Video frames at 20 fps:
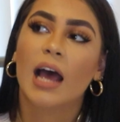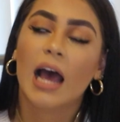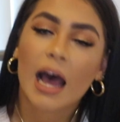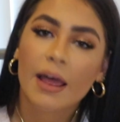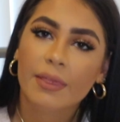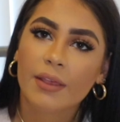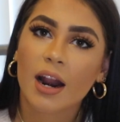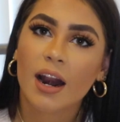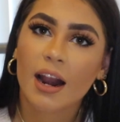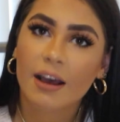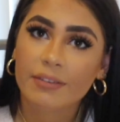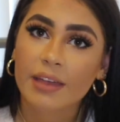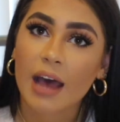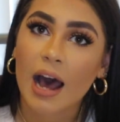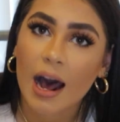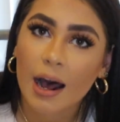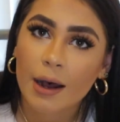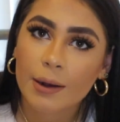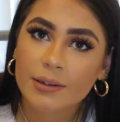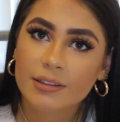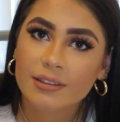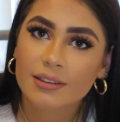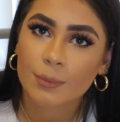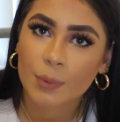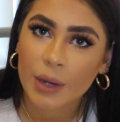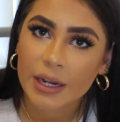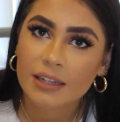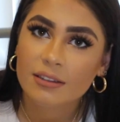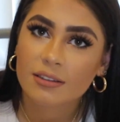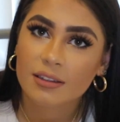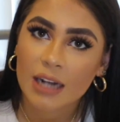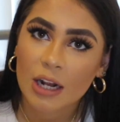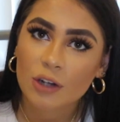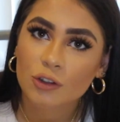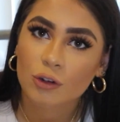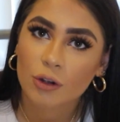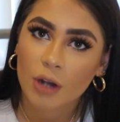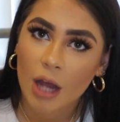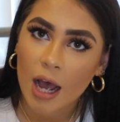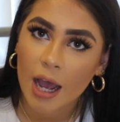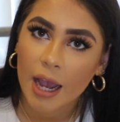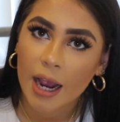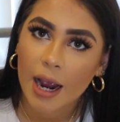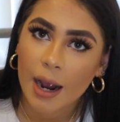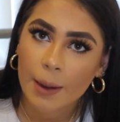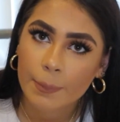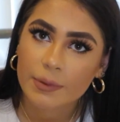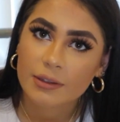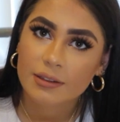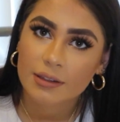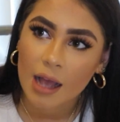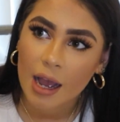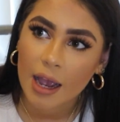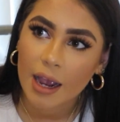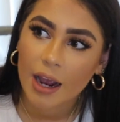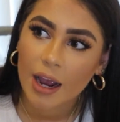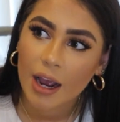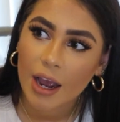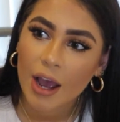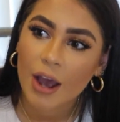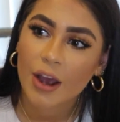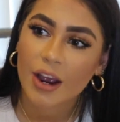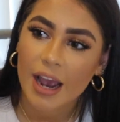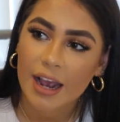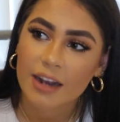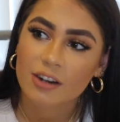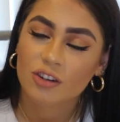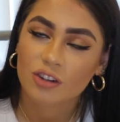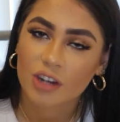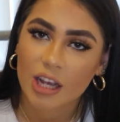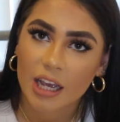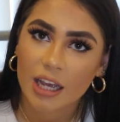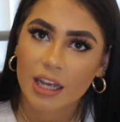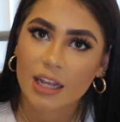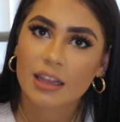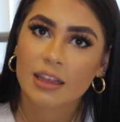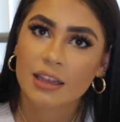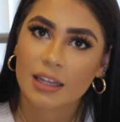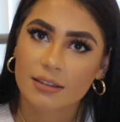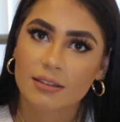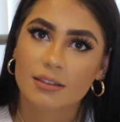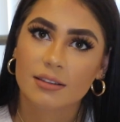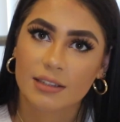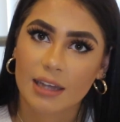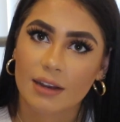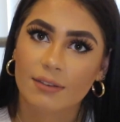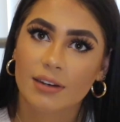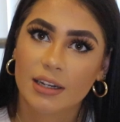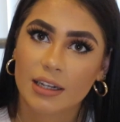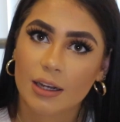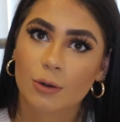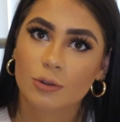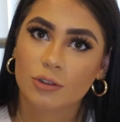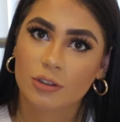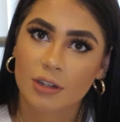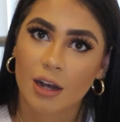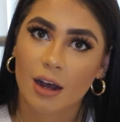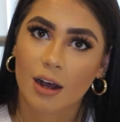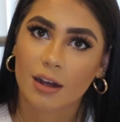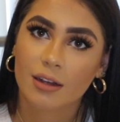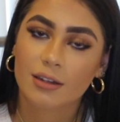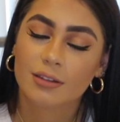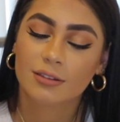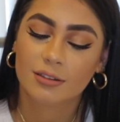And then I left the house and went into natural light and was like, okay, shit, this is definitely ultra dark.